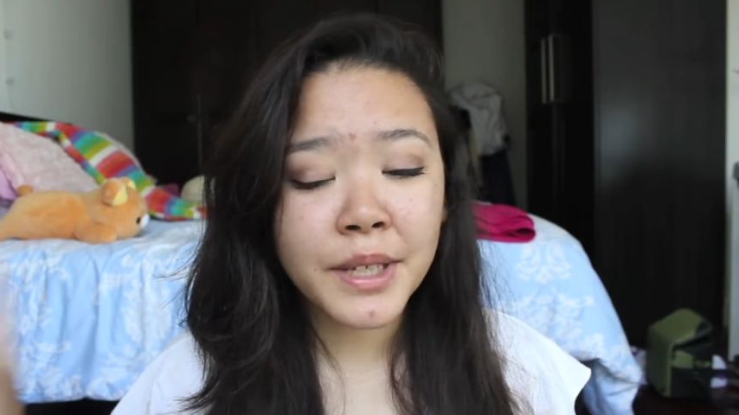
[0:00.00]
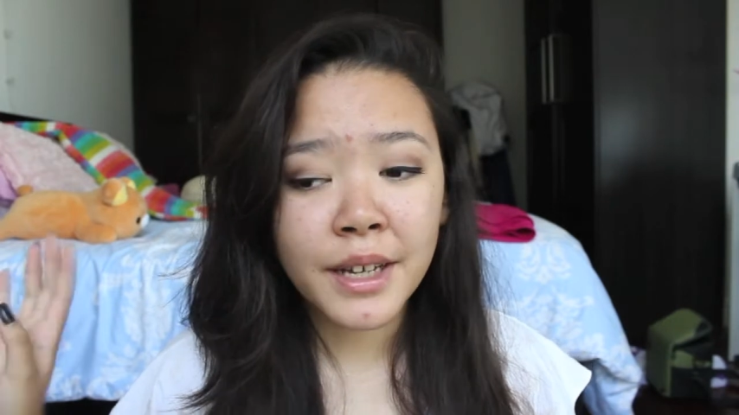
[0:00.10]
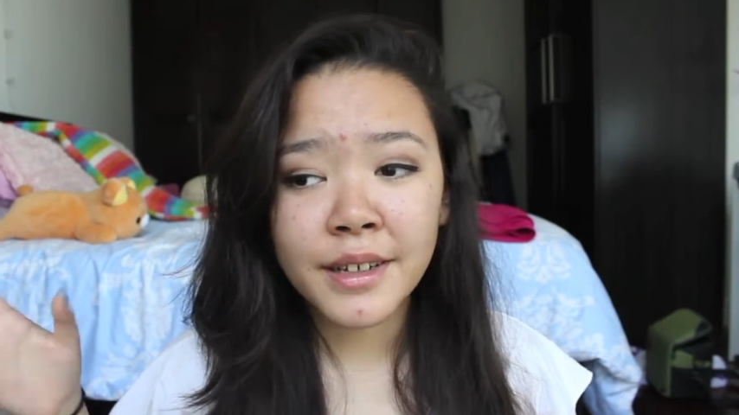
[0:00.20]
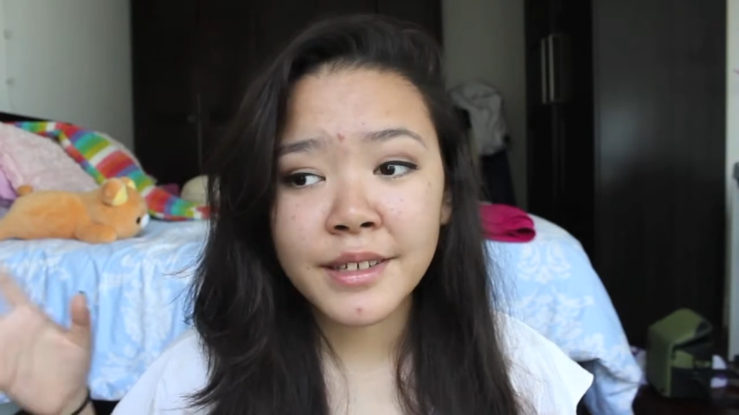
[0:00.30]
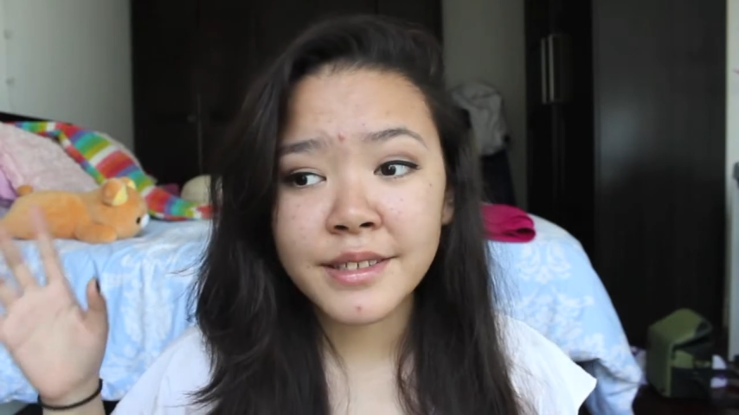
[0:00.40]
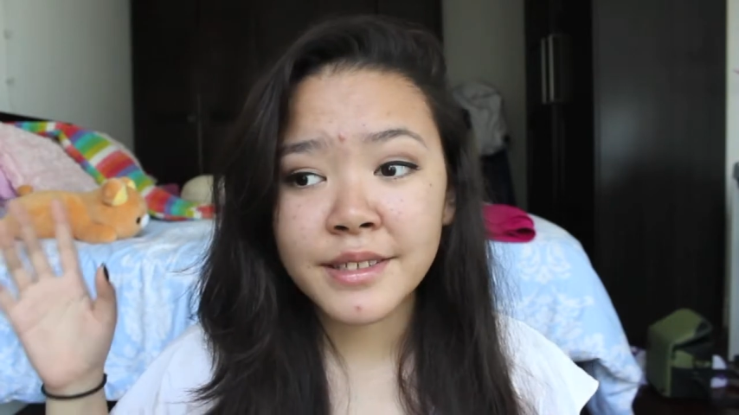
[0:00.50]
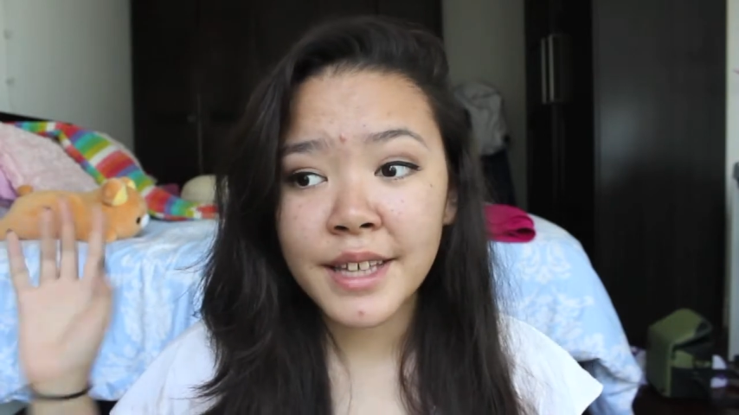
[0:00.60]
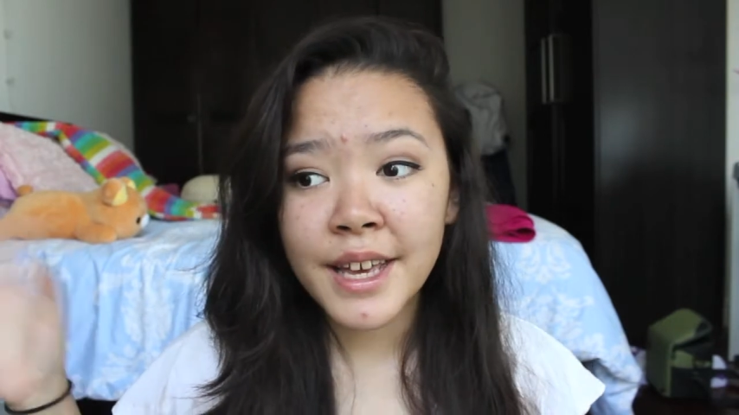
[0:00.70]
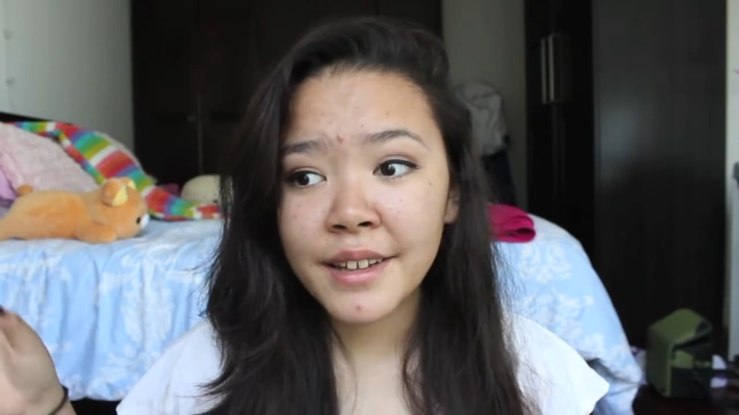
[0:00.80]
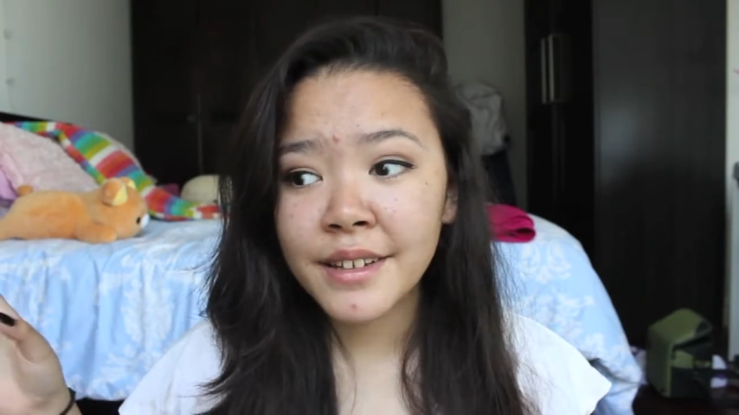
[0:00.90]
because
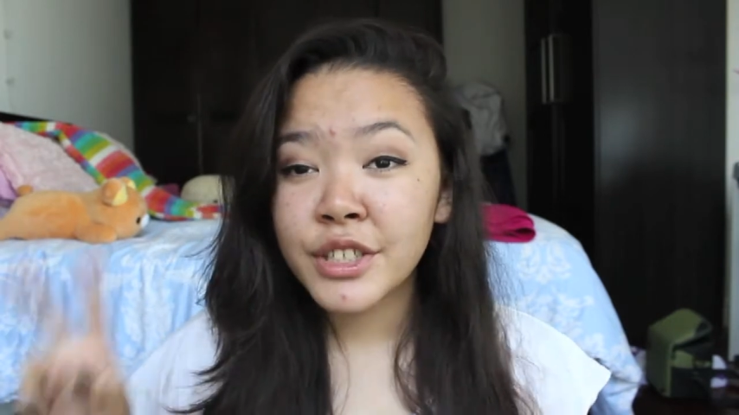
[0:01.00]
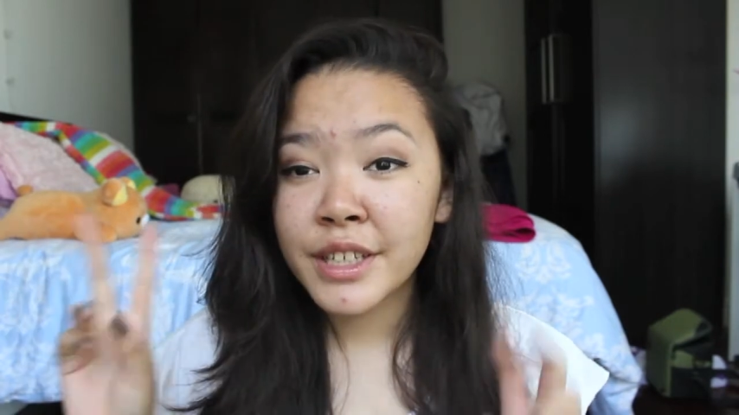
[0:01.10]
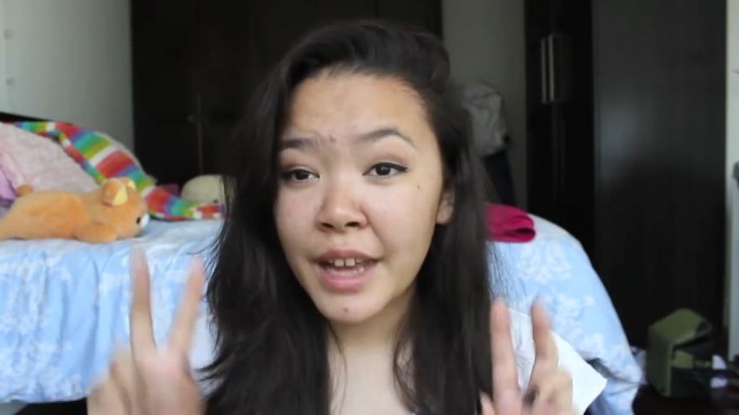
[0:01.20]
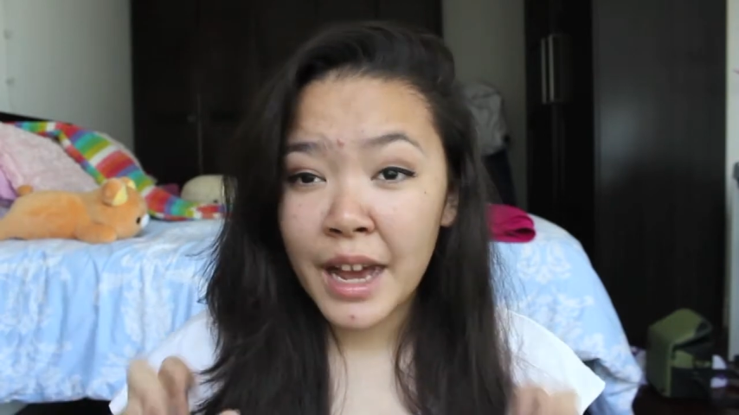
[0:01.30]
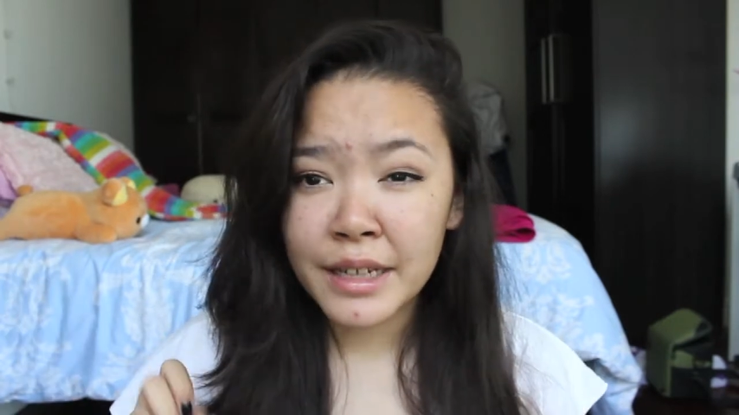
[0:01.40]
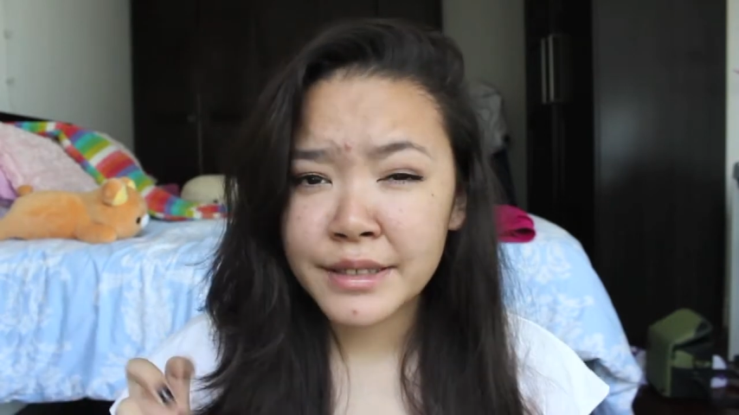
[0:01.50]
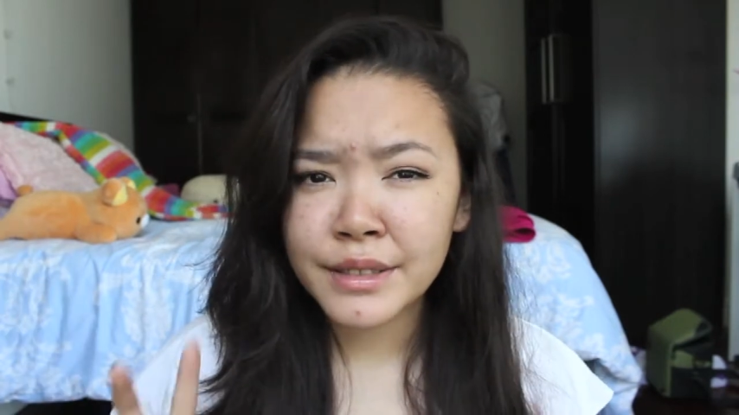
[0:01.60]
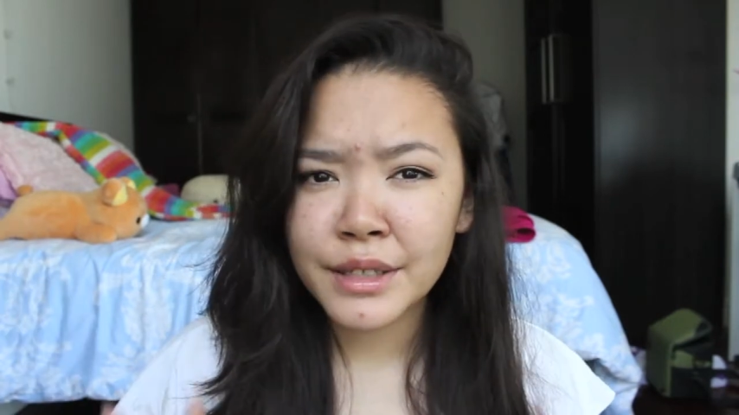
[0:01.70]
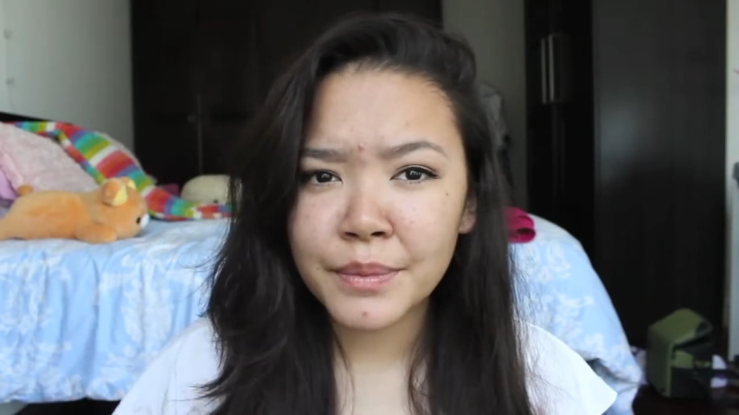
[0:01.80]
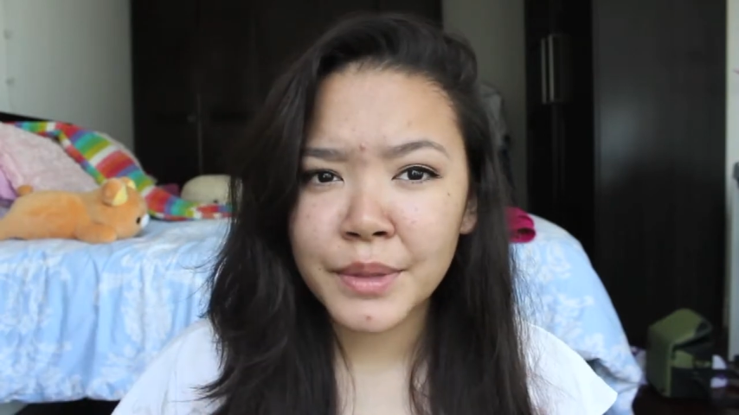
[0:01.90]
then she can
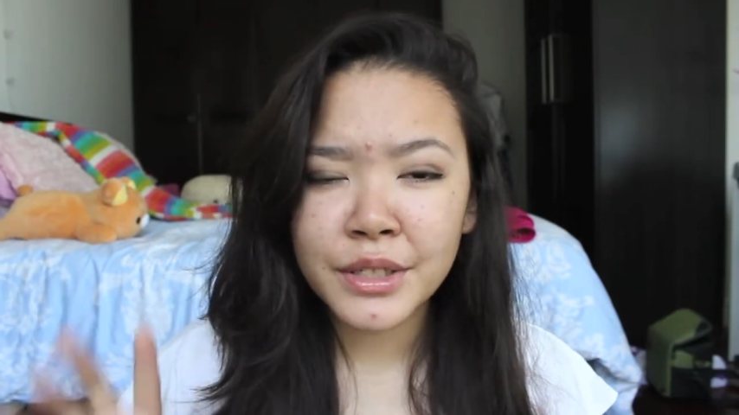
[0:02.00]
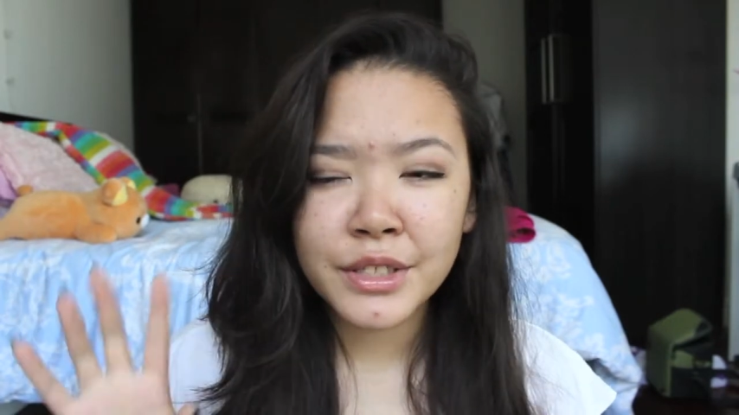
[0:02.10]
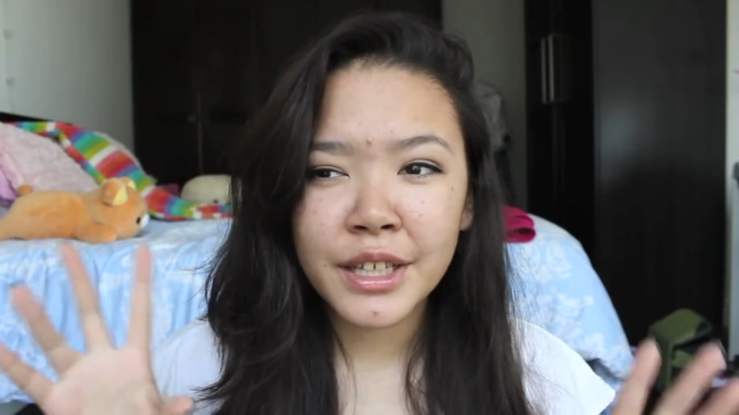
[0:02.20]
ask them